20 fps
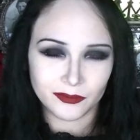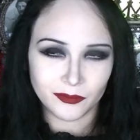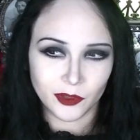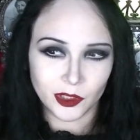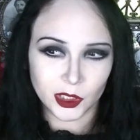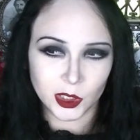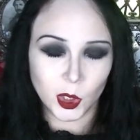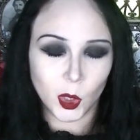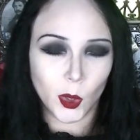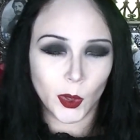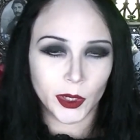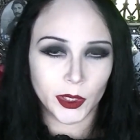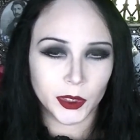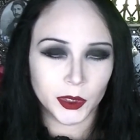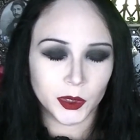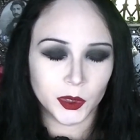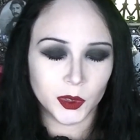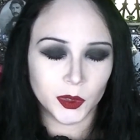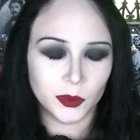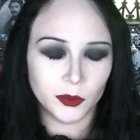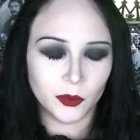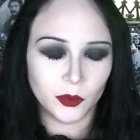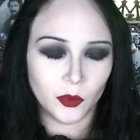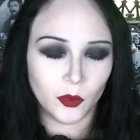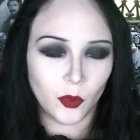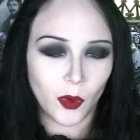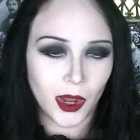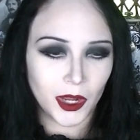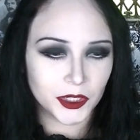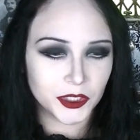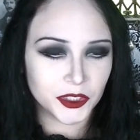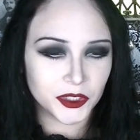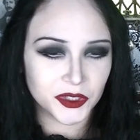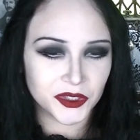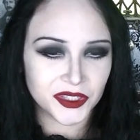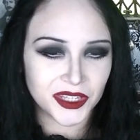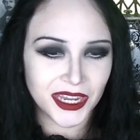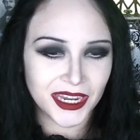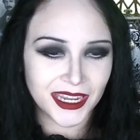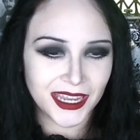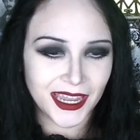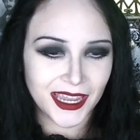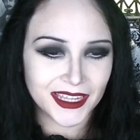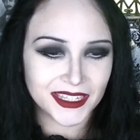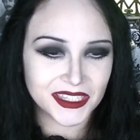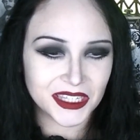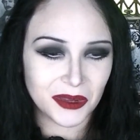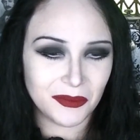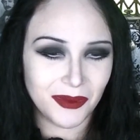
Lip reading: loyal watchers, I guess,